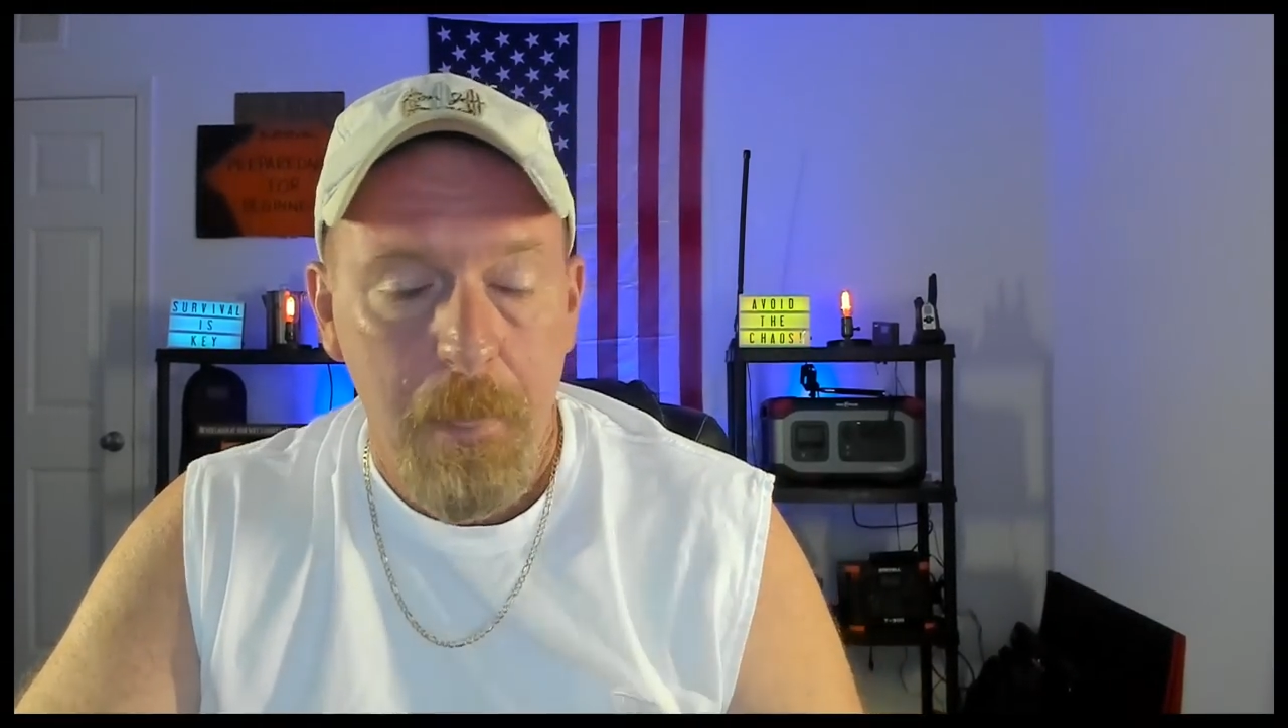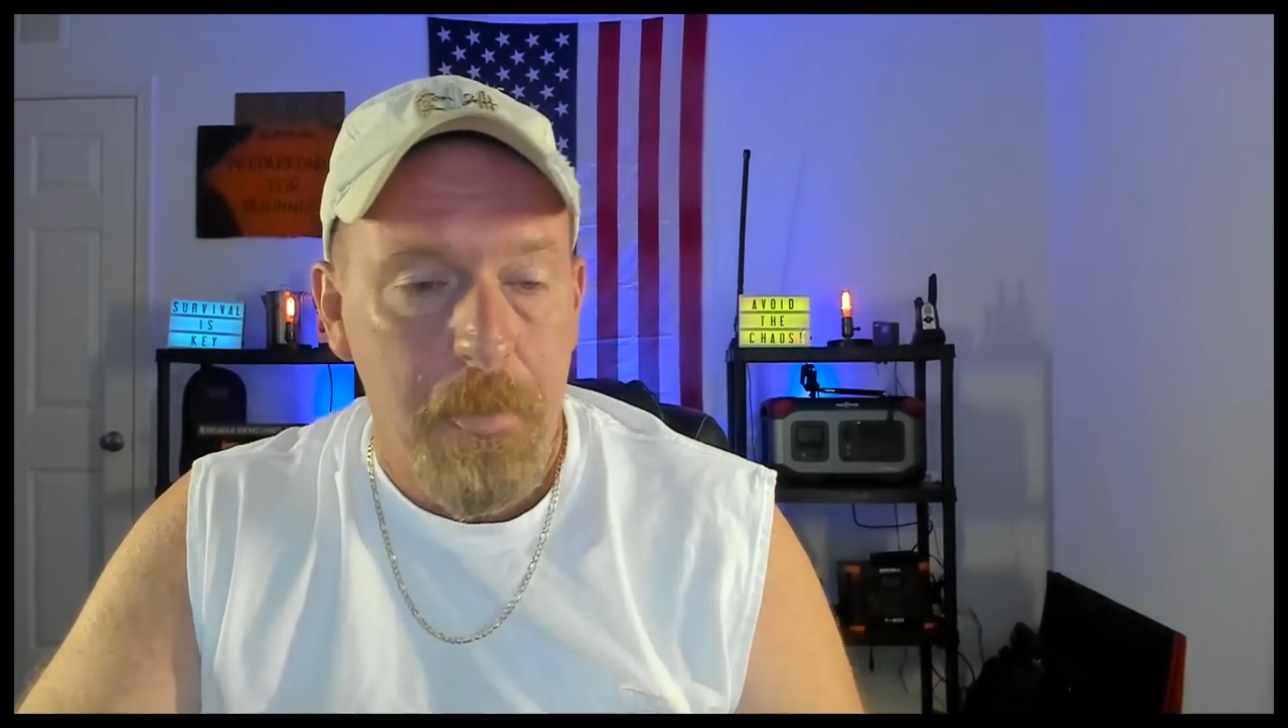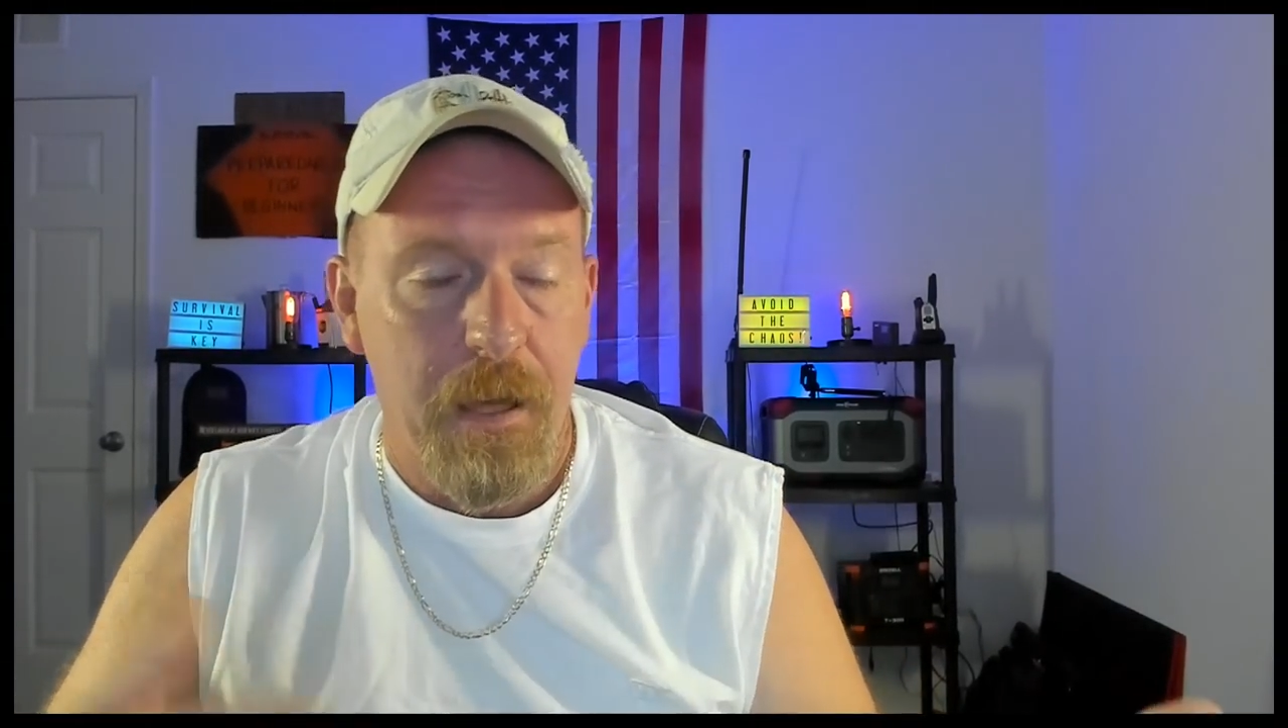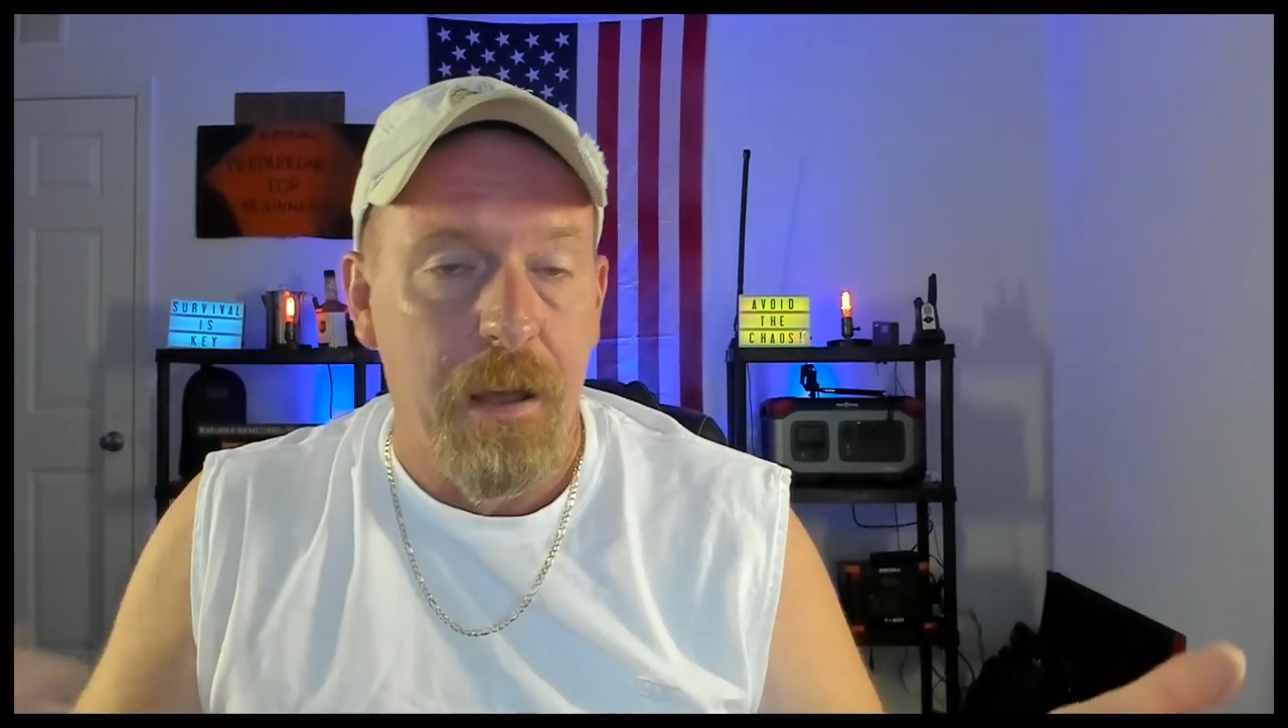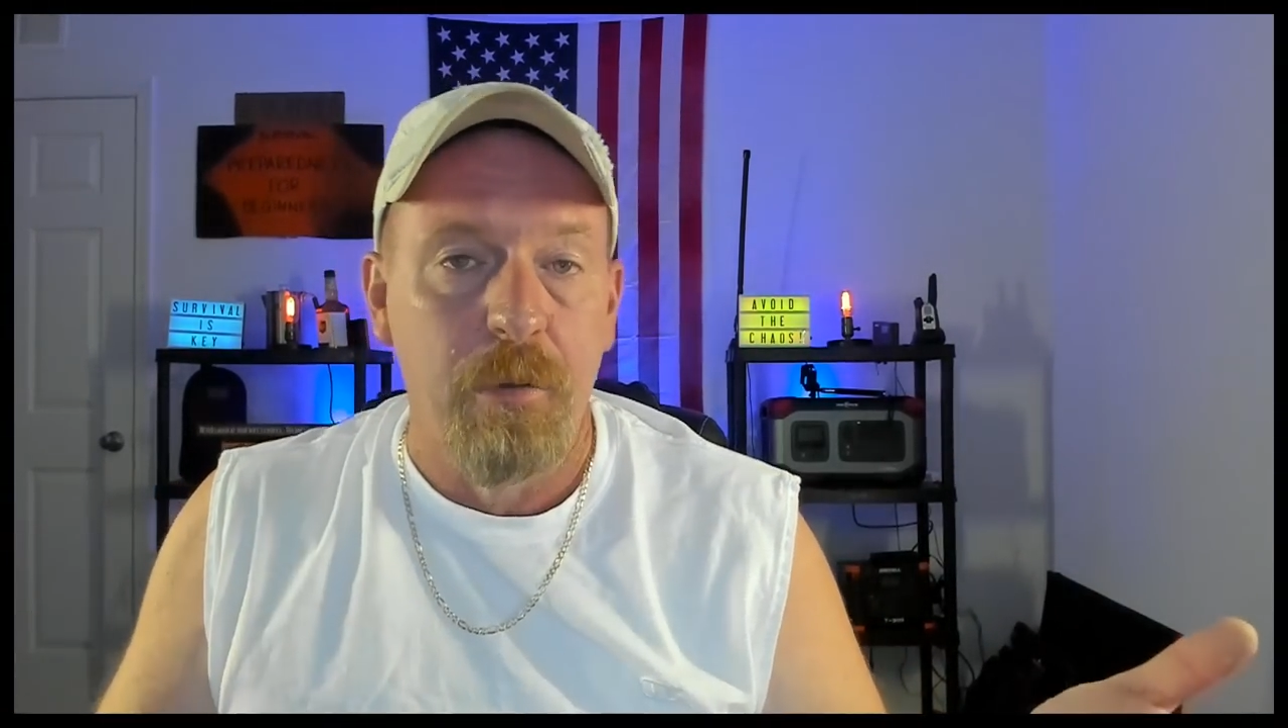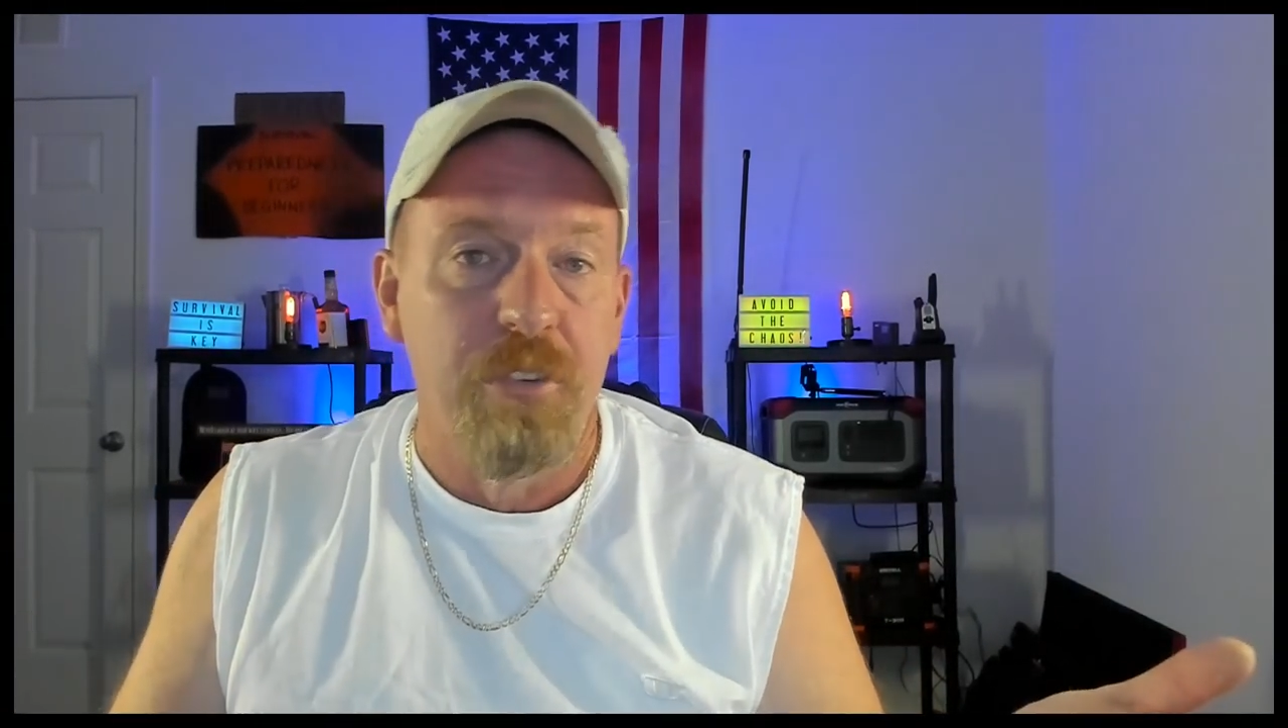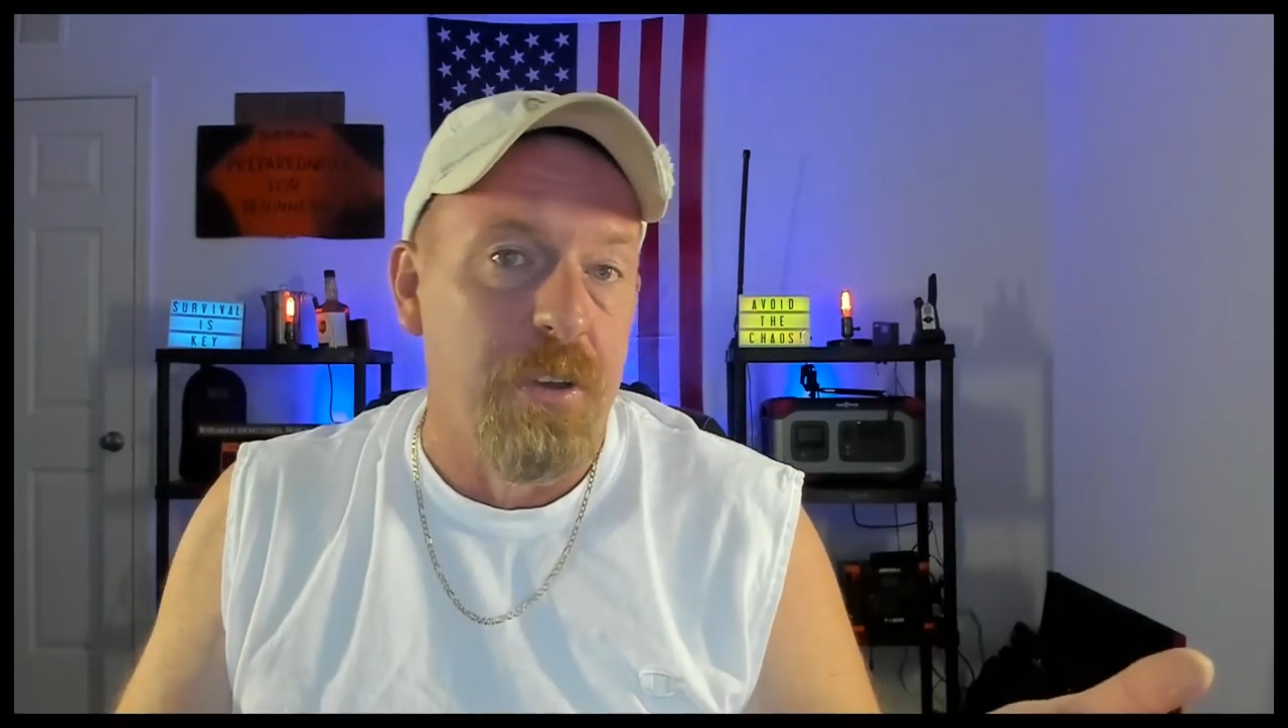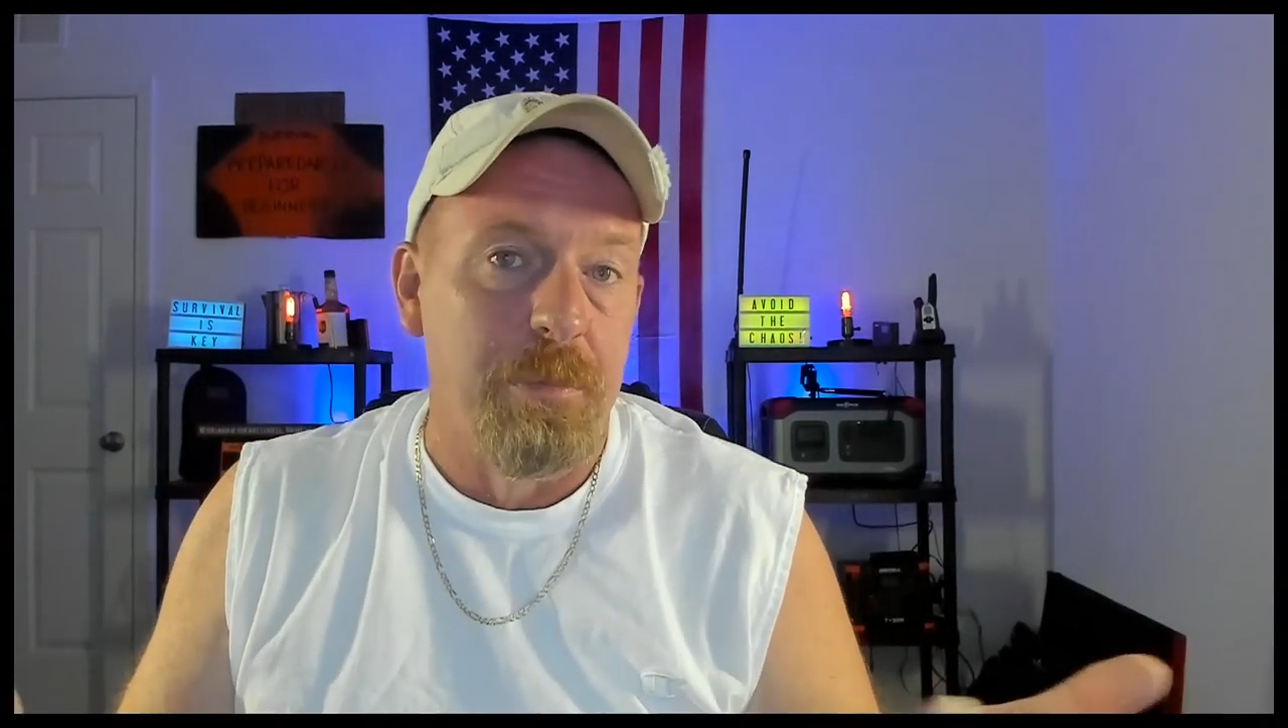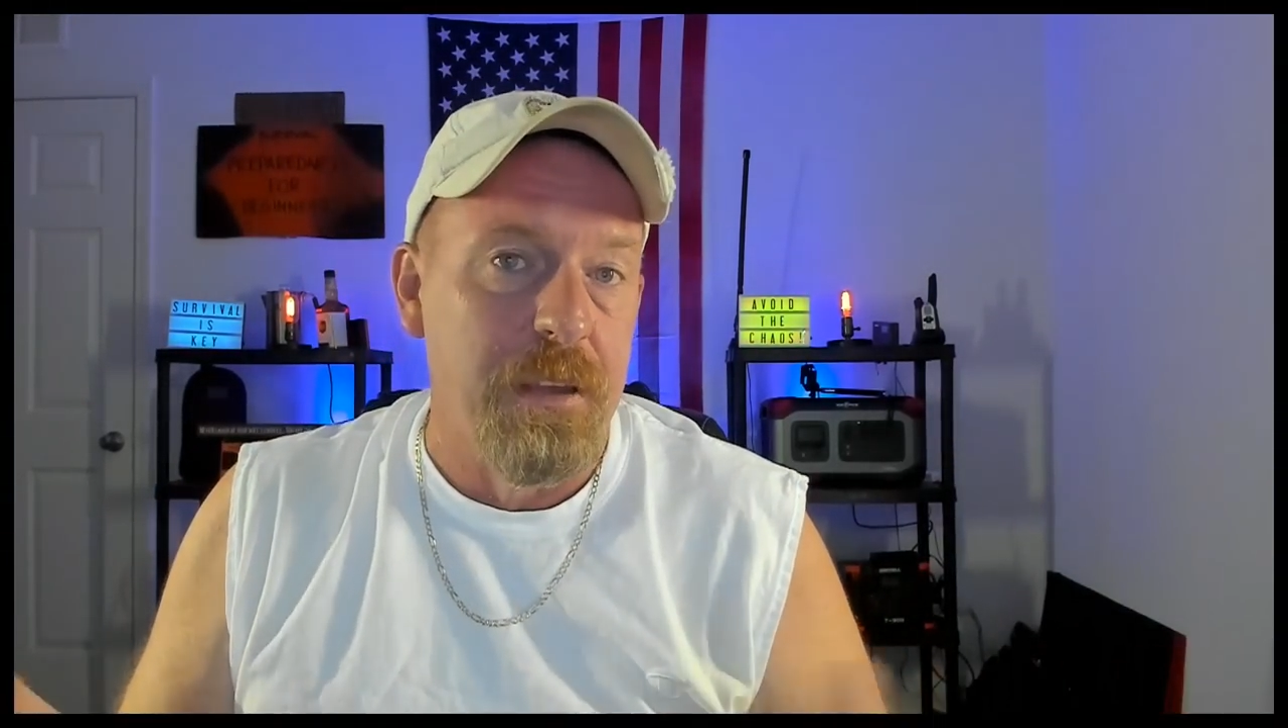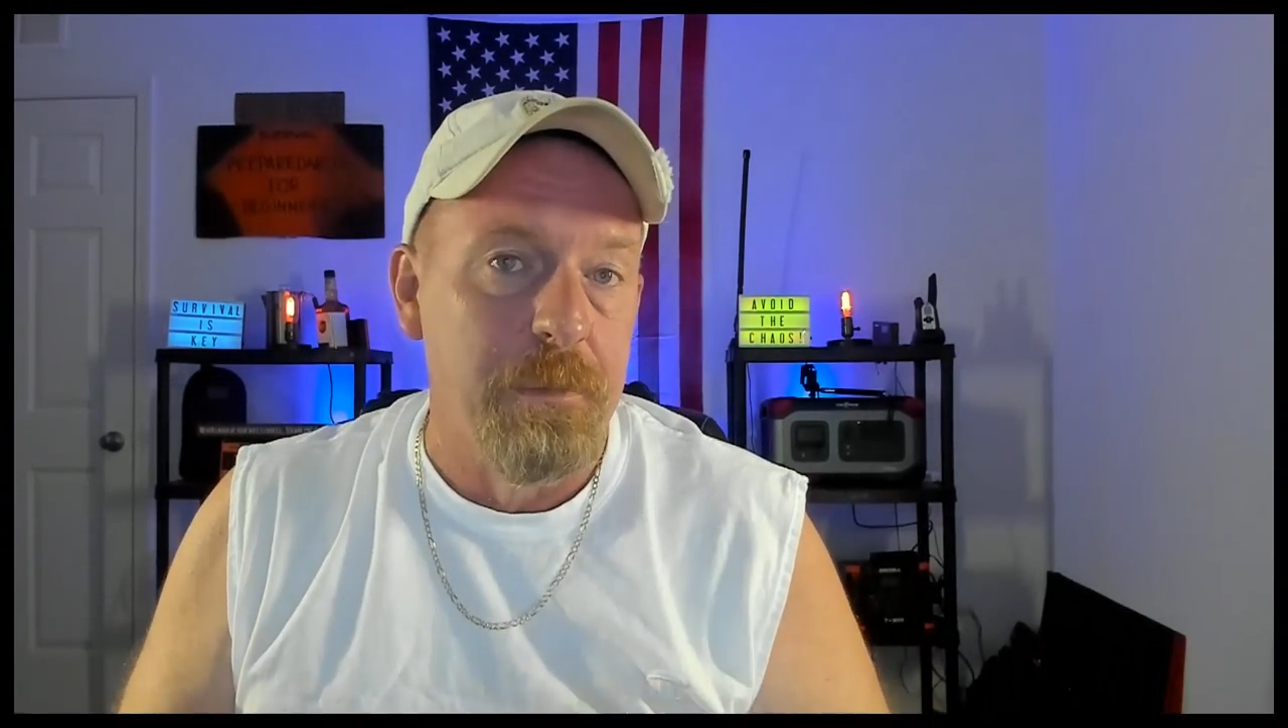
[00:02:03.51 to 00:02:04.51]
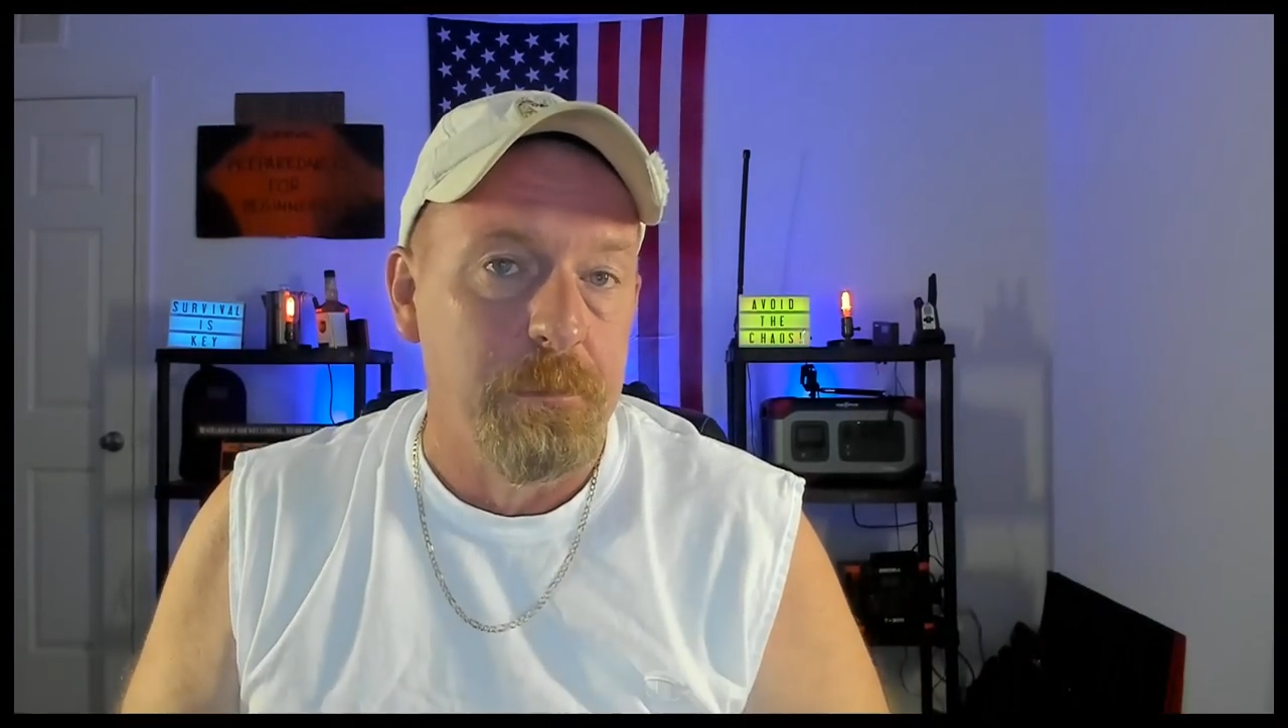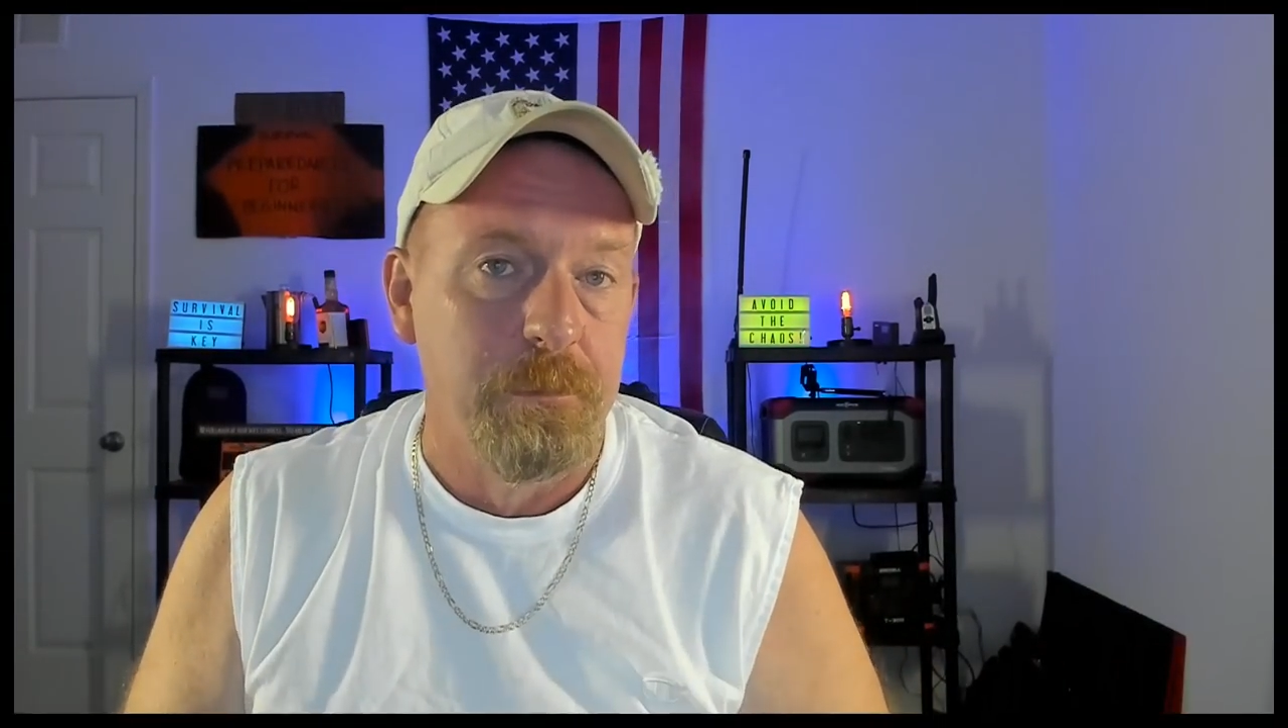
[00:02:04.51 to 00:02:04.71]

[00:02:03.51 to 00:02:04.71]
It was empty.